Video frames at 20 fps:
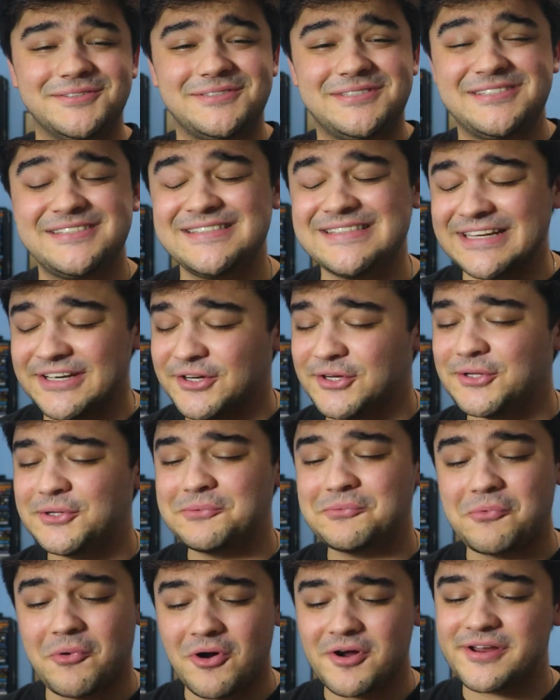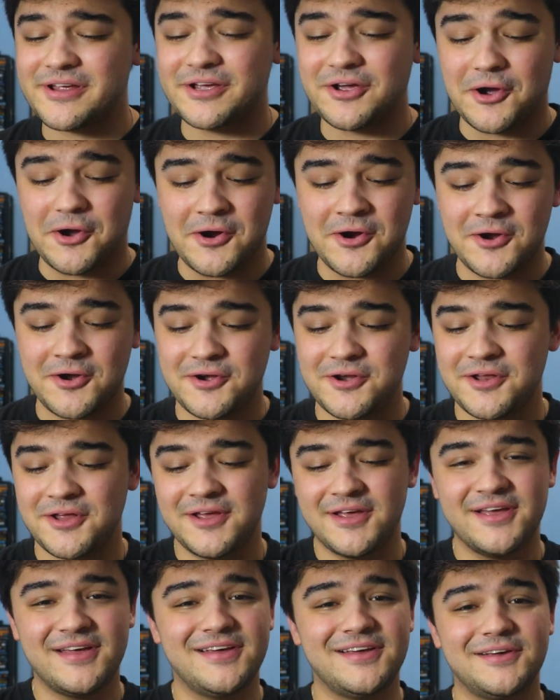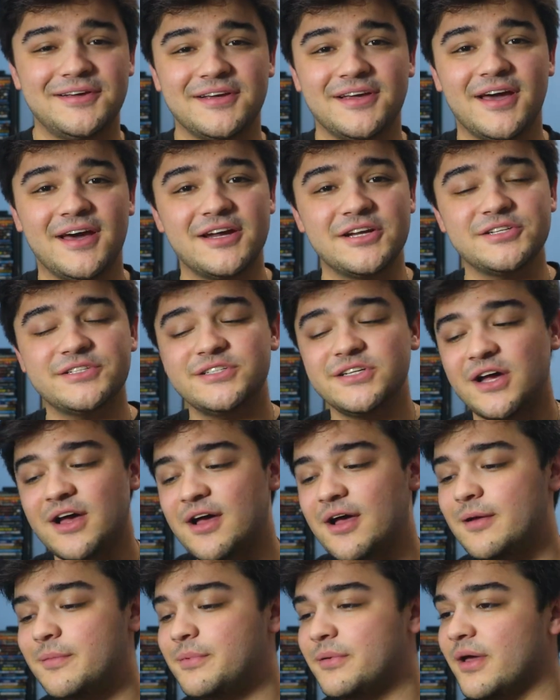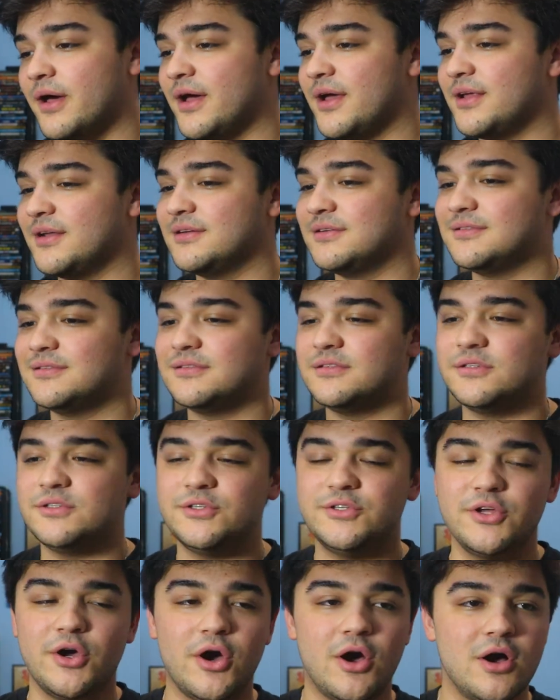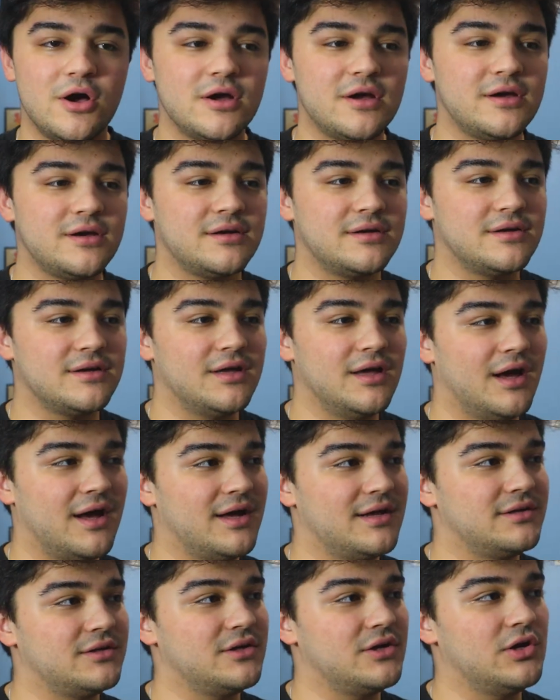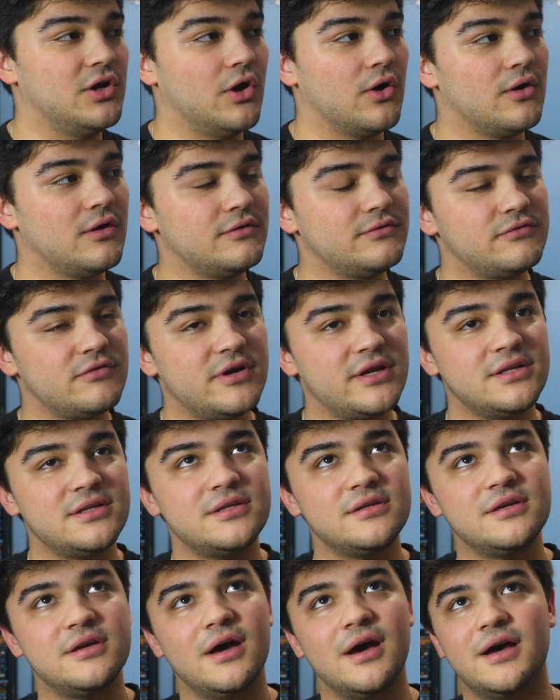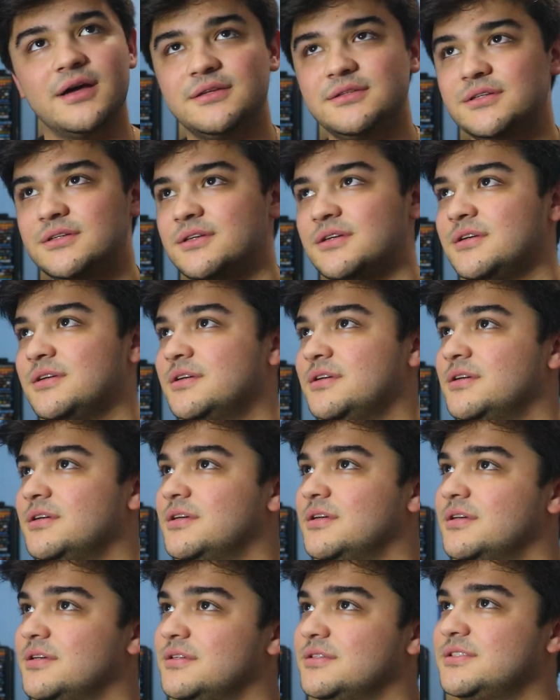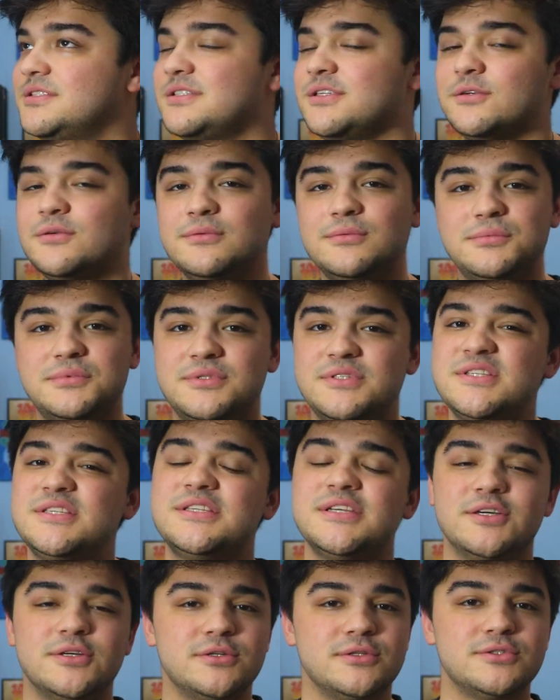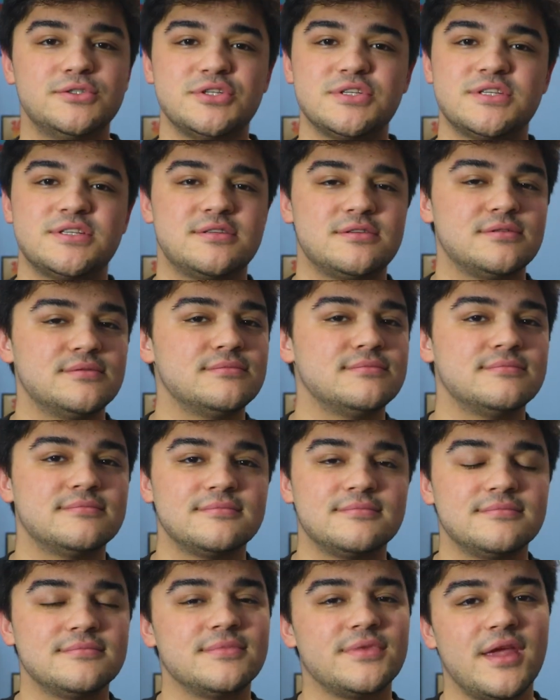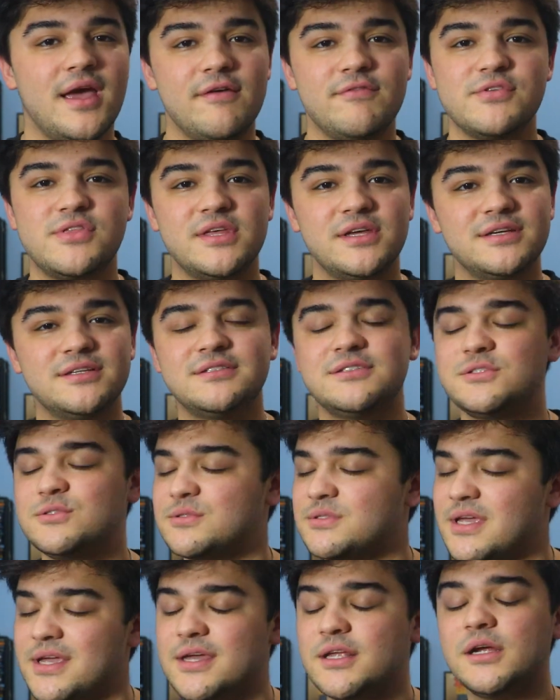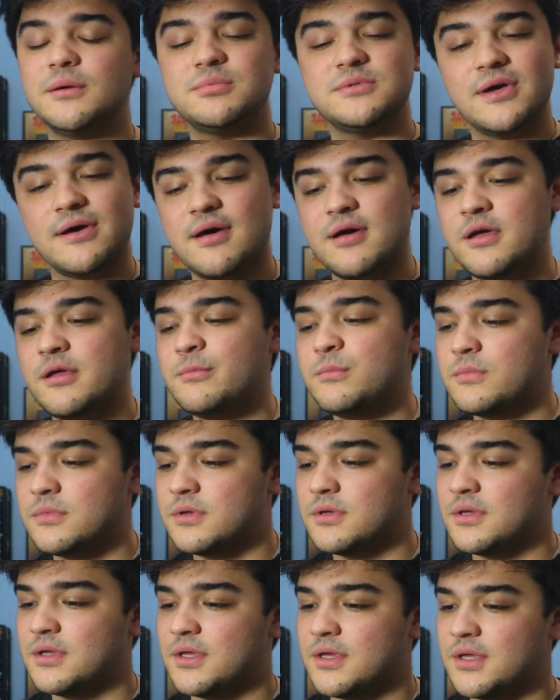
still working hard. Got a job, got dog, got girlfriend, got still still just everything taking up time.